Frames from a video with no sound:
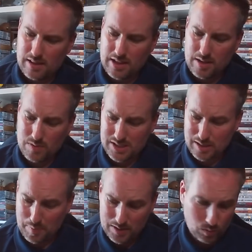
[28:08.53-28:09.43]
It was in
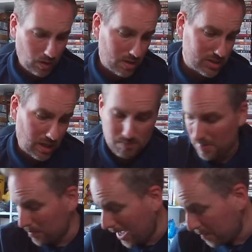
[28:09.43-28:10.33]
the bundle though, so
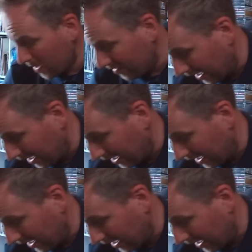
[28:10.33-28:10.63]
I'm happy with